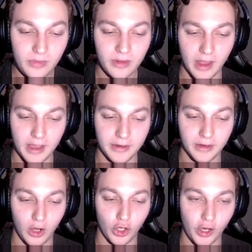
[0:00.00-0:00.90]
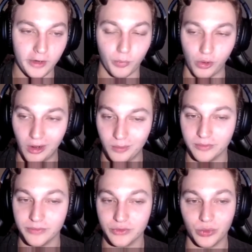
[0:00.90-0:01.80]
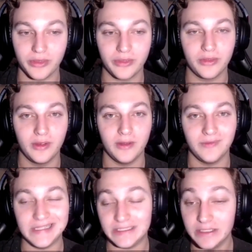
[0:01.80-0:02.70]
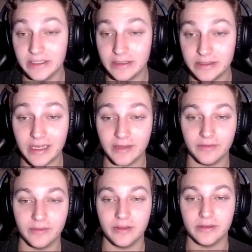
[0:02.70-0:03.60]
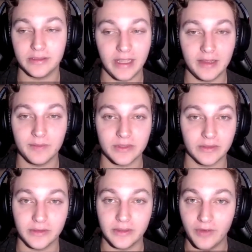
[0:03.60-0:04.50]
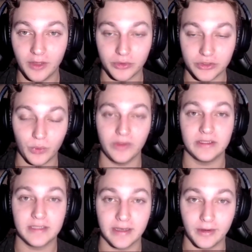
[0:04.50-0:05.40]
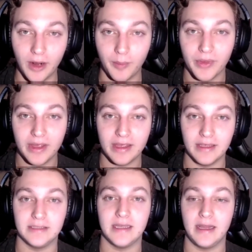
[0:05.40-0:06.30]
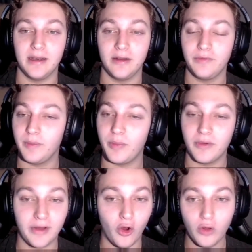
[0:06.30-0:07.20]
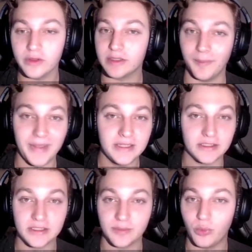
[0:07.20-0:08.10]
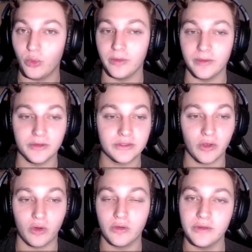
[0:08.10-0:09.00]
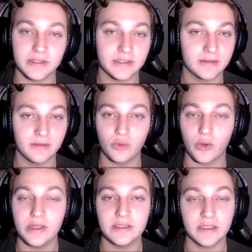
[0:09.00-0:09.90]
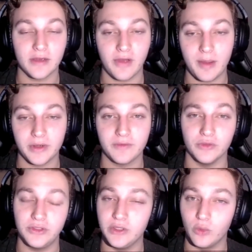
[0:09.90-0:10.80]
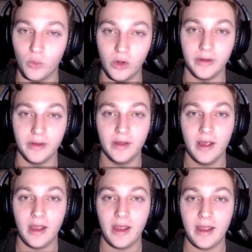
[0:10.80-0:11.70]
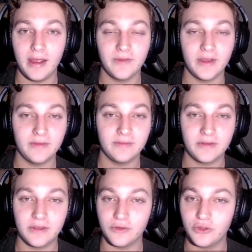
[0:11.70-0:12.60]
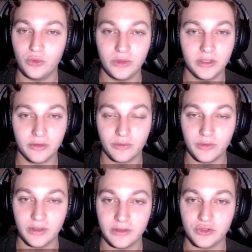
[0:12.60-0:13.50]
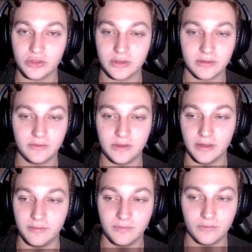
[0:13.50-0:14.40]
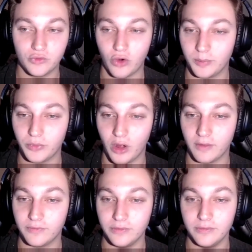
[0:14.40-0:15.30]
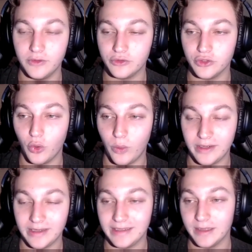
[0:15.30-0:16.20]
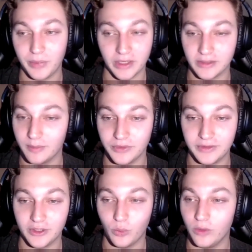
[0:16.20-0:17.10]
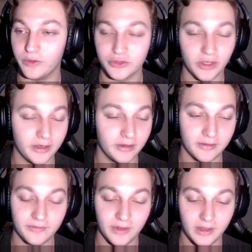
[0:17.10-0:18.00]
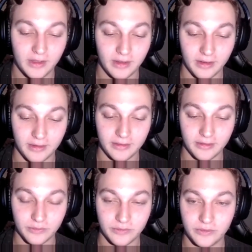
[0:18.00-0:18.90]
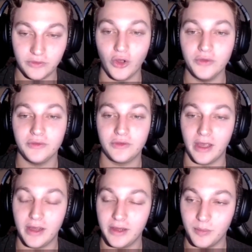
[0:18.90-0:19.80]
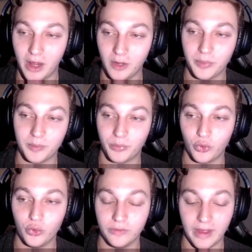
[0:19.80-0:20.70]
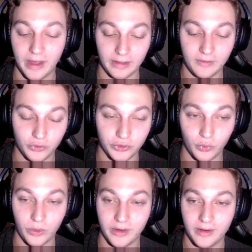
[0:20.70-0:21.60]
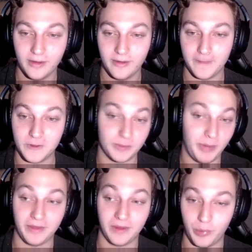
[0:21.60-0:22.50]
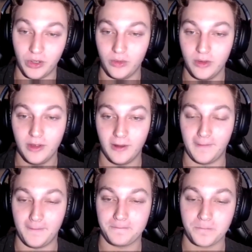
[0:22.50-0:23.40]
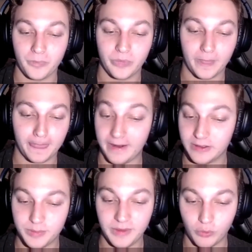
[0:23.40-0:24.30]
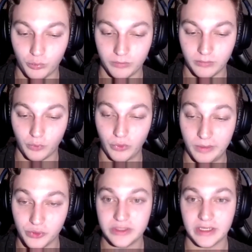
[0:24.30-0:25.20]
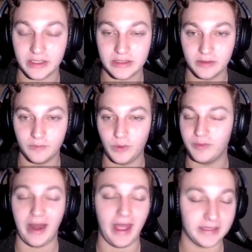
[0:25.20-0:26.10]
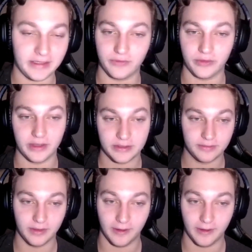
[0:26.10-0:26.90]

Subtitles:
And a lot of problems with these leagues and these games and the developers, the way they set it up, is that they provide all this amazing support. There's all this crazy stuff happening for tier 1, and then tier 2, tier 3 just get dropped off, and there's no way to get picked up to tier 1. There's not enough done to help improve that level to where there's a path to pro. I can speak from like Rainbow Six. We've been asking for this,